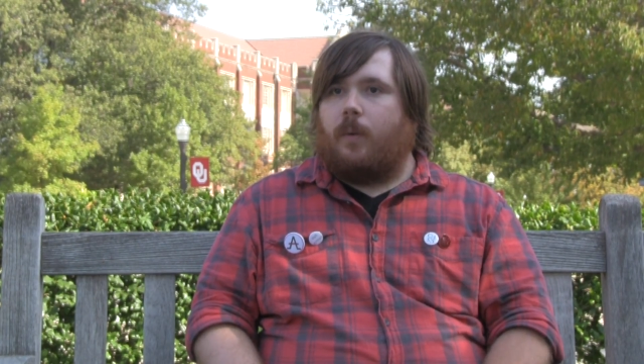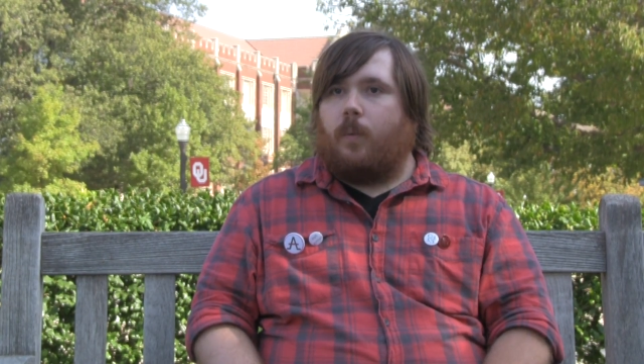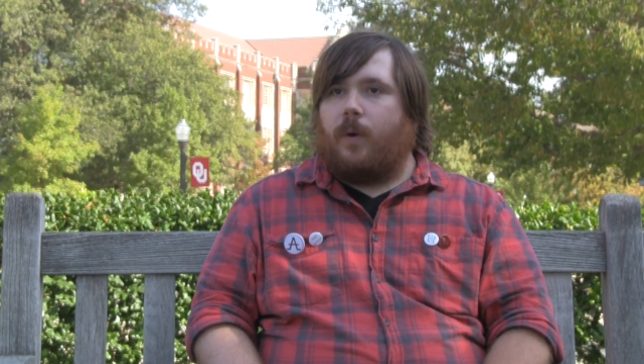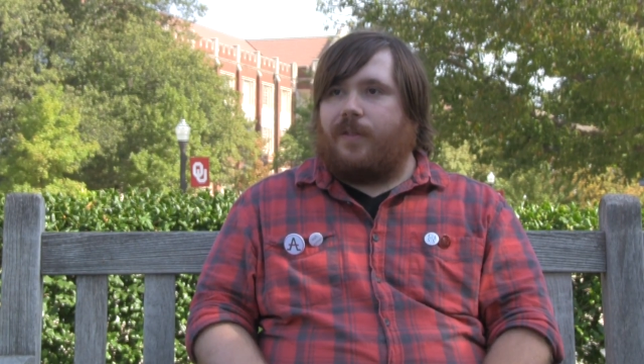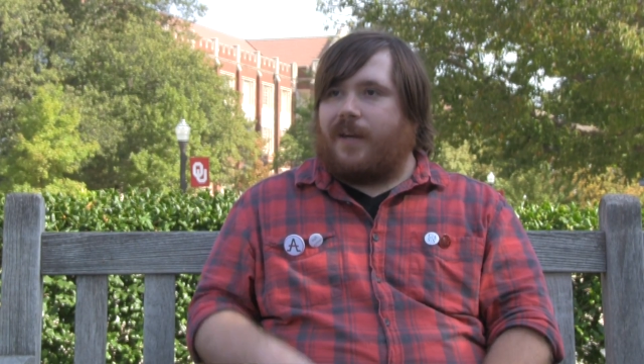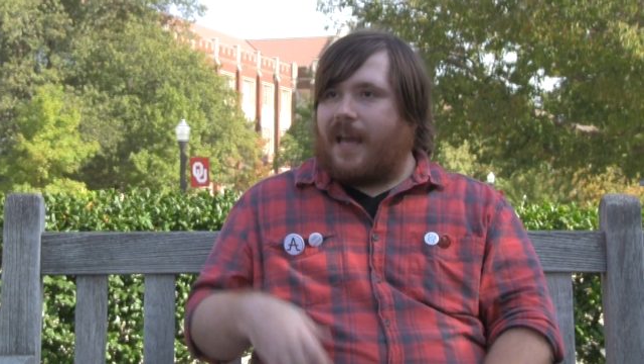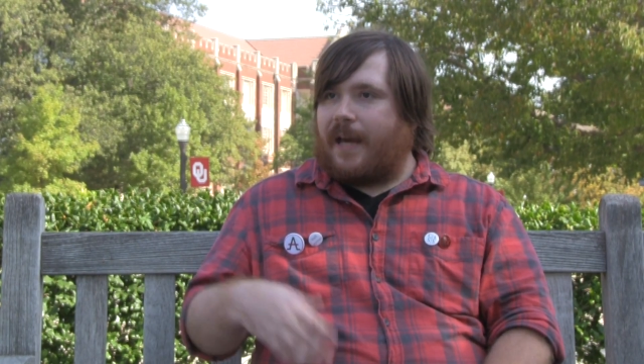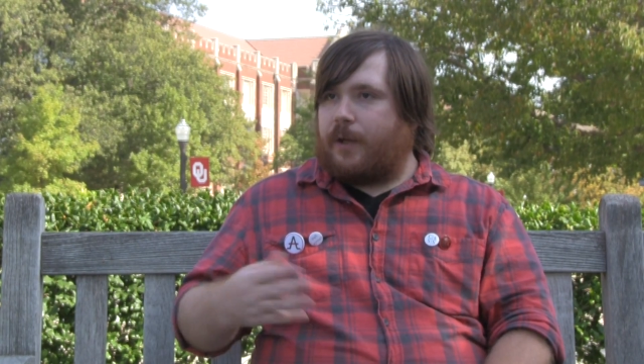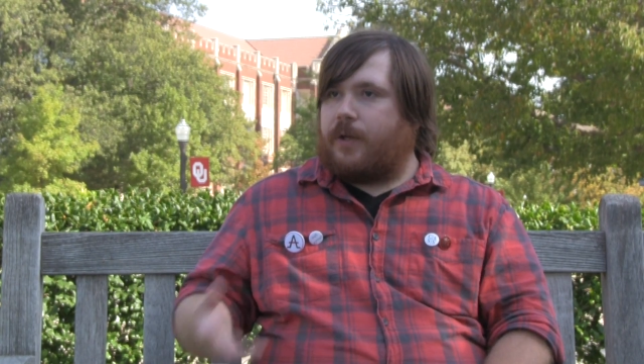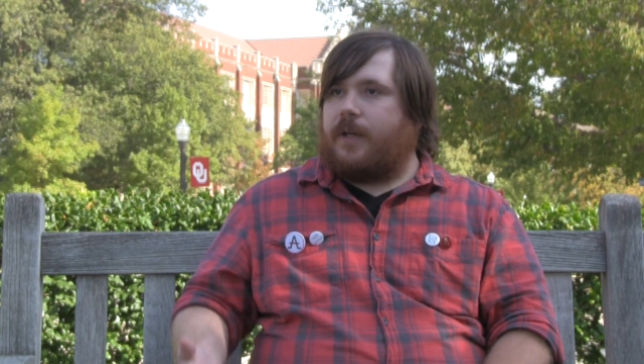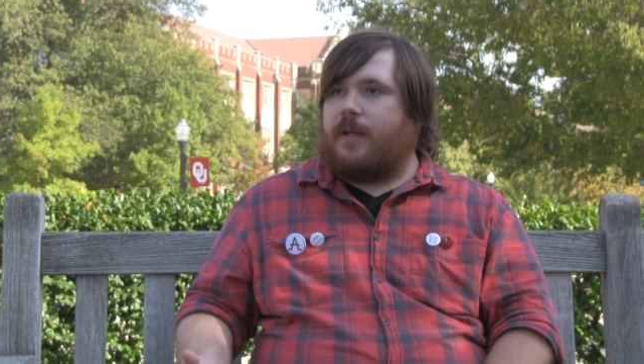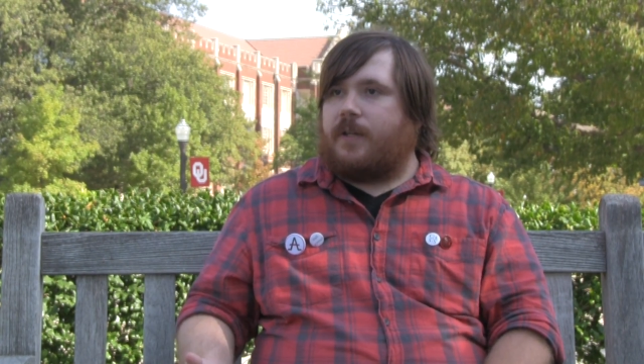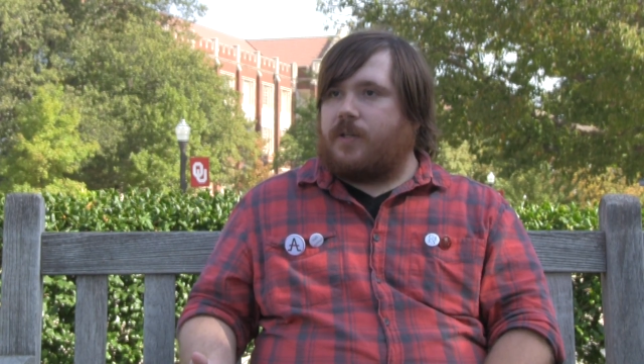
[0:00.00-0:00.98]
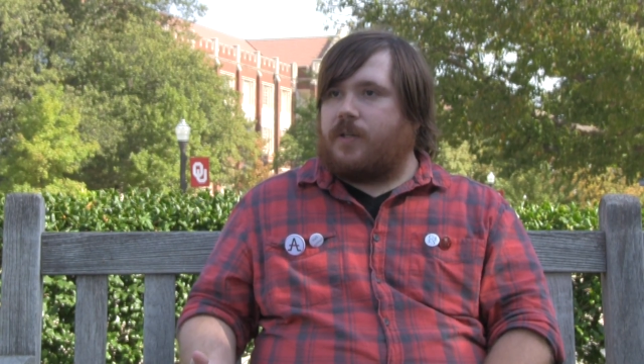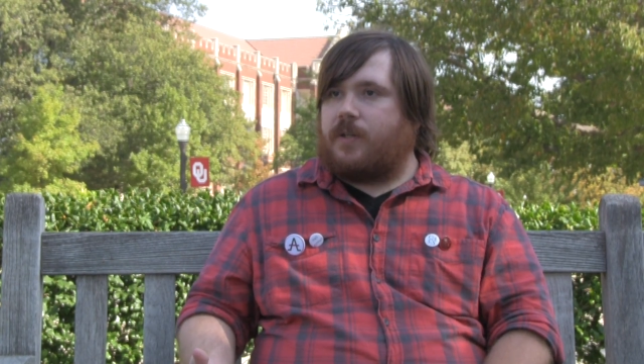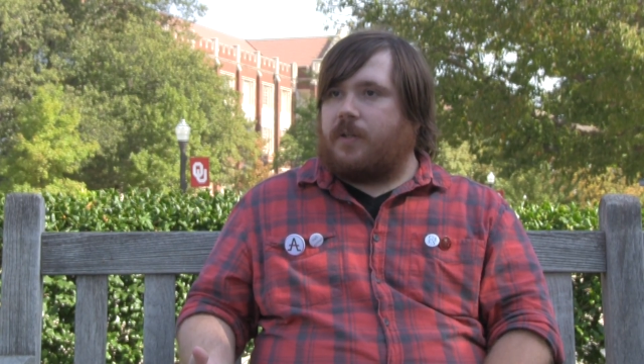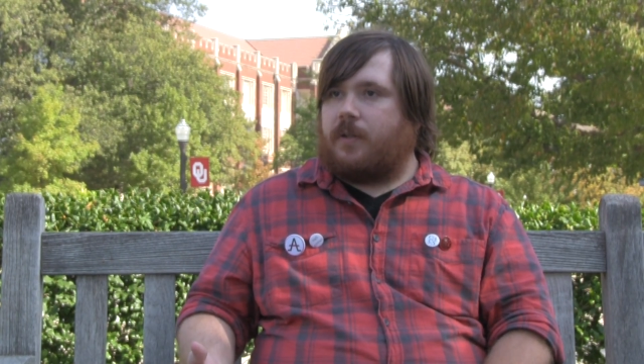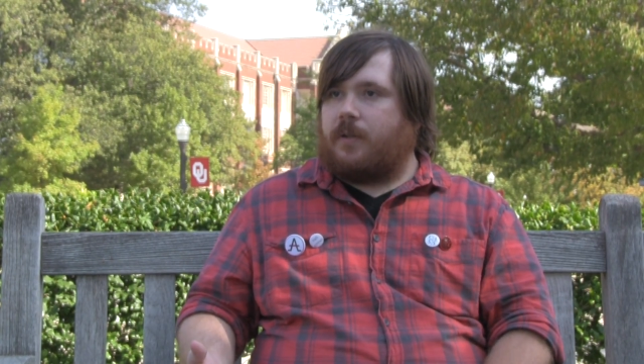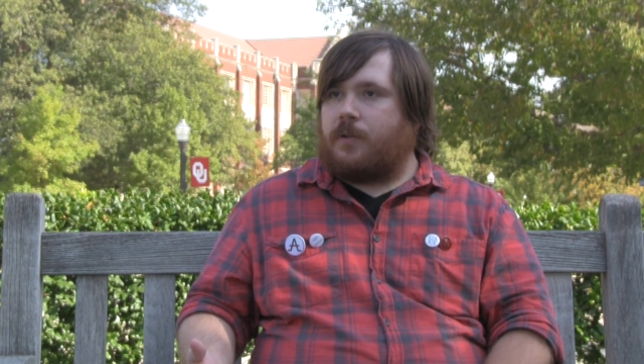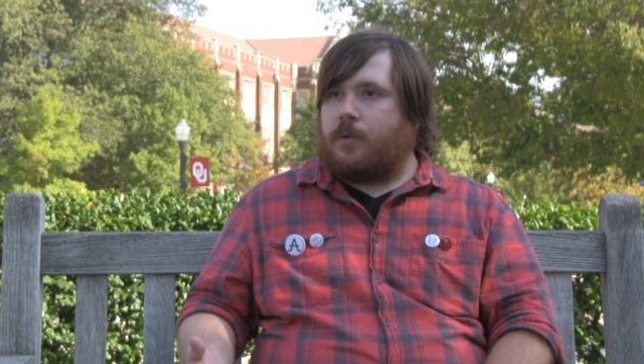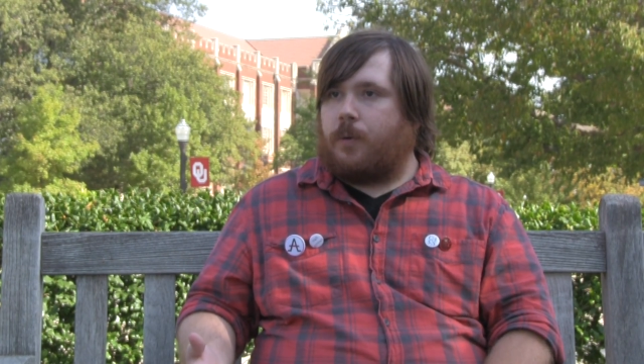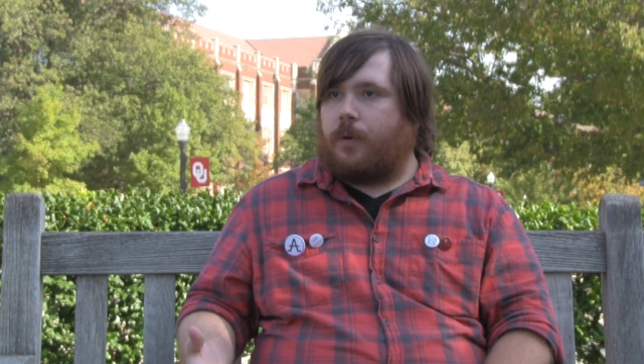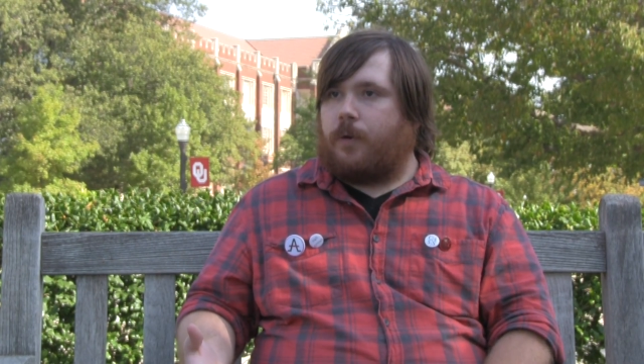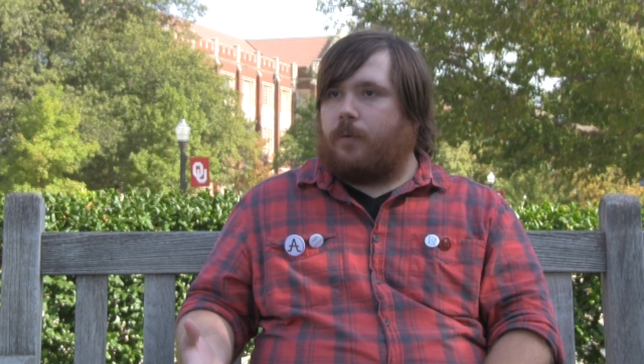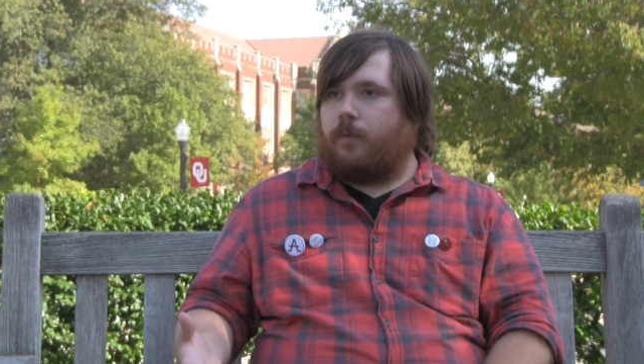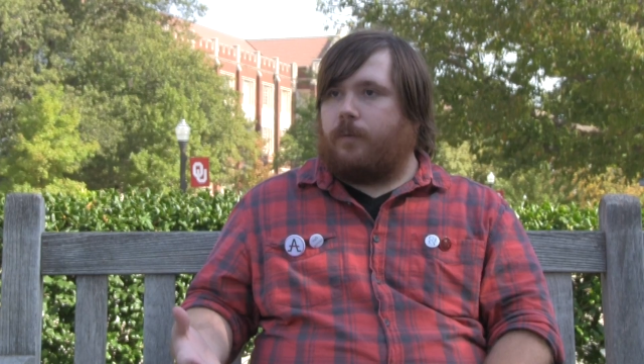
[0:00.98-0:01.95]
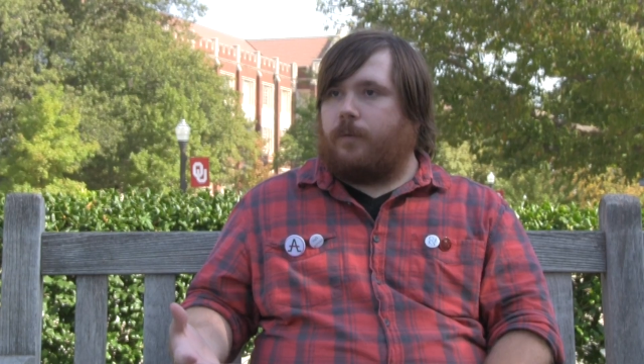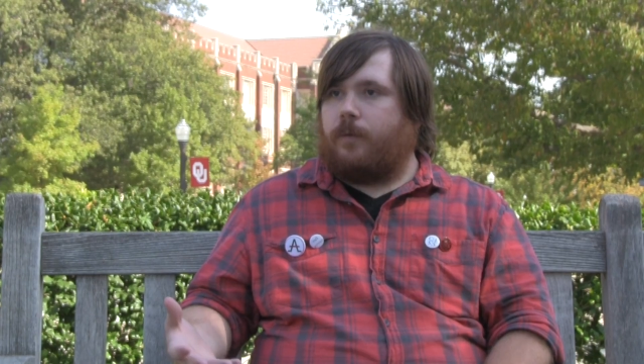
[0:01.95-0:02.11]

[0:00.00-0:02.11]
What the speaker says: with an anarchist sort of